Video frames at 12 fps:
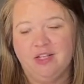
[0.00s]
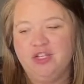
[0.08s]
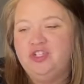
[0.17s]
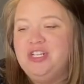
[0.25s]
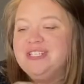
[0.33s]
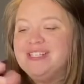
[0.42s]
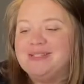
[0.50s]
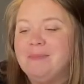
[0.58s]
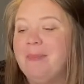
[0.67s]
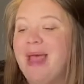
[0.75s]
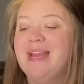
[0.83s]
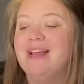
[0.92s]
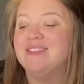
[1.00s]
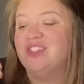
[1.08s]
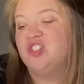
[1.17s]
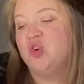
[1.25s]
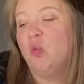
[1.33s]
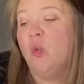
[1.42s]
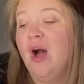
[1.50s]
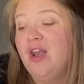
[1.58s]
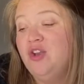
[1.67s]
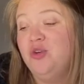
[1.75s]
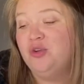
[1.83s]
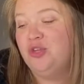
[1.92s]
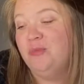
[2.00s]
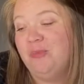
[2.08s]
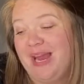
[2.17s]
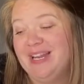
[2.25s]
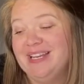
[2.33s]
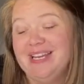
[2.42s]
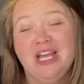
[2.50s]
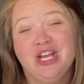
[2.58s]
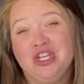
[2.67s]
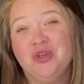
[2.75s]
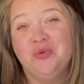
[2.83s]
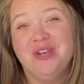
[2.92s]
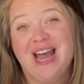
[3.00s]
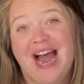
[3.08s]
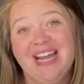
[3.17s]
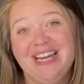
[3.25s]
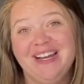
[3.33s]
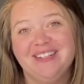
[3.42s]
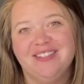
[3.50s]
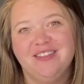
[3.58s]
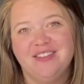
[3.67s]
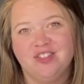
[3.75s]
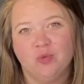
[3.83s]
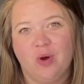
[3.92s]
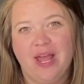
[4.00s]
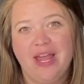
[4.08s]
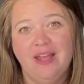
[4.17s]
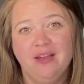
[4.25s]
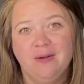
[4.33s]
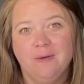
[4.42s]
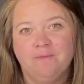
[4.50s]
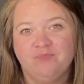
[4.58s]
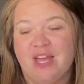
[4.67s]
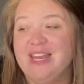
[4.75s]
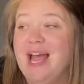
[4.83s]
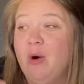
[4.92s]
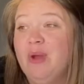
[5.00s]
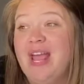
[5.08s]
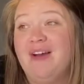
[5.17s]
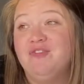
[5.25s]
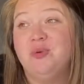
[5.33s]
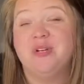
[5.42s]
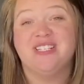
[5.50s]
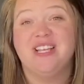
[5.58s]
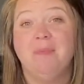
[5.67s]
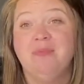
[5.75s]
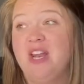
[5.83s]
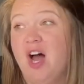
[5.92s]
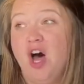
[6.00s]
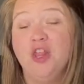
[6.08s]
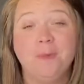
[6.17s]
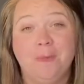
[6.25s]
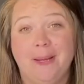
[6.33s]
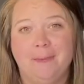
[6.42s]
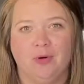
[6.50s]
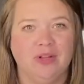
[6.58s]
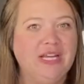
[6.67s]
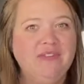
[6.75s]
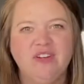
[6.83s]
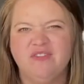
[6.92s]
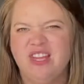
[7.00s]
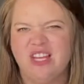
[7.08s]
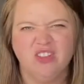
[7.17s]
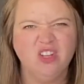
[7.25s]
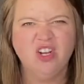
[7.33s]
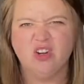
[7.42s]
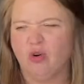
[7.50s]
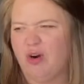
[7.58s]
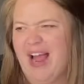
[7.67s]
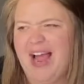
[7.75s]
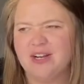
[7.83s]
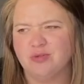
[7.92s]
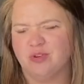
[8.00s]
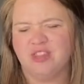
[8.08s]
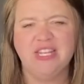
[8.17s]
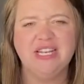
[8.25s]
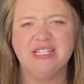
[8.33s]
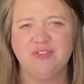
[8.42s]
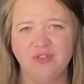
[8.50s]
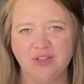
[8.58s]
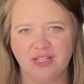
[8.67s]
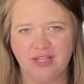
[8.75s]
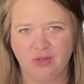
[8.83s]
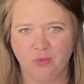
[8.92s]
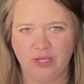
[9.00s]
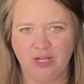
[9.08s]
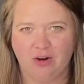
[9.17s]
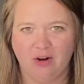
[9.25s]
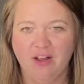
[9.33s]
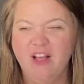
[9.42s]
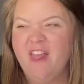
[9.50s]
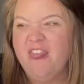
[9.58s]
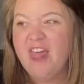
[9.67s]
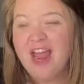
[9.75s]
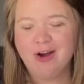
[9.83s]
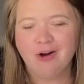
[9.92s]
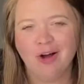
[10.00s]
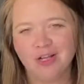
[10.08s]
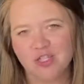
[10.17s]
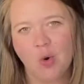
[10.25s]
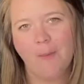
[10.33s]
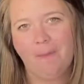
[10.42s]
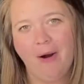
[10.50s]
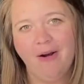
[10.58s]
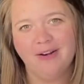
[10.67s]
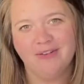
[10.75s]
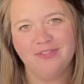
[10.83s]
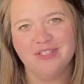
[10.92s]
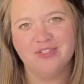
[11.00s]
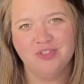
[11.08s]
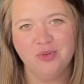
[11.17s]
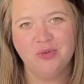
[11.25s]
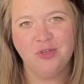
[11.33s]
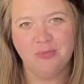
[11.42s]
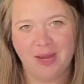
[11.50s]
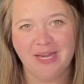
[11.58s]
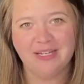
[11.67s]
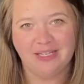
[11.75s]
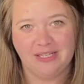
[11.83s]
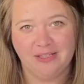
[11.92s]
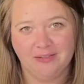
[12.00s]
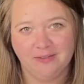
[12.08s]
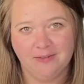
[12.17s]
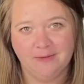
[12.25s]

Jesus made us into one new humanity, united us in this way, and now we have to accept that other people, even if they look or act or think differently than we are, they are also a part of this new humanity.